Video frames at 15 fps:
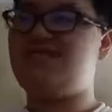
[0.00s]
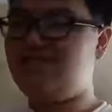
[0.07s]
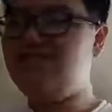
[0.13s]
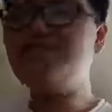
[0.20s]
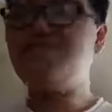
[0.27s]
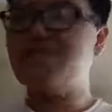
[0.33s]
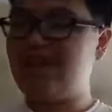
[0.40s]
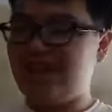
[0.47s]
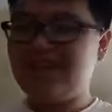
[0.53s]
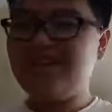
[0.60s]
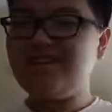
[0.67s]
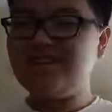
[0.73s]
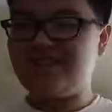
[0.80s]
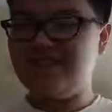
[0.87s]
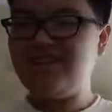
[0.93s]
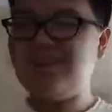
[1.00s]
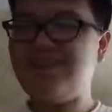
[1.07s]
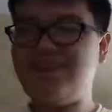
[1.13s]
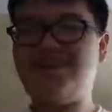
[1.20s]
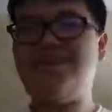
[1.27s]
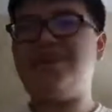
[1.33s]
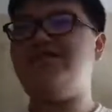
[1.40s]
just put LSD
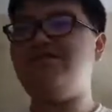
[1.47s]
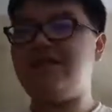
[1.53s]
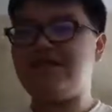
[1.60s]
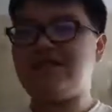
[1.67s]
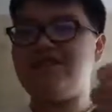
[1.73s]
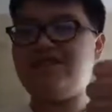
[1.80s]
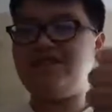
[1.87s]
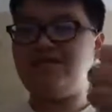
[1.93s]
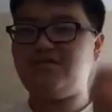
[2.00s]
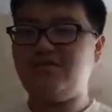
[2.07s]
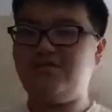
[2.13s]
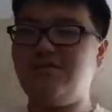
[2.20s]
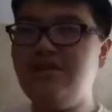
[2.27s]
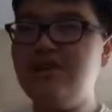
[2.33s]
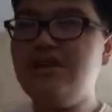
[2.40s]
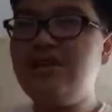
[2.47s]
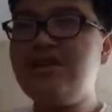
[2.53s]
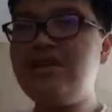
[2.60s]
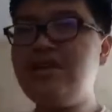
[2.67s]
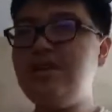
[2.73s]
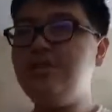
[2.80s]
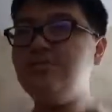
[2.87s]
on it and you got the sequel.
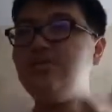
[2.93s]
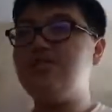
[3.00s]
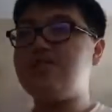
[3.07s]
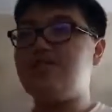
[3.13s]
The sequel